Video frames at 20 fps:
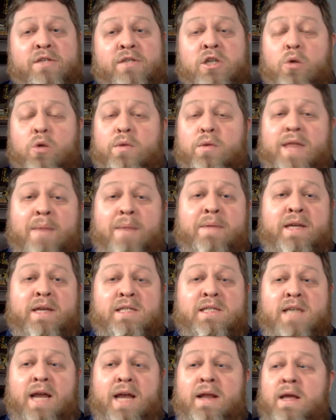So with that being
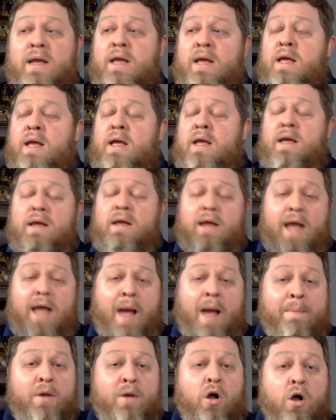said,
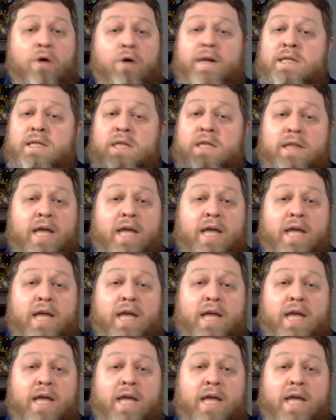happy holidays.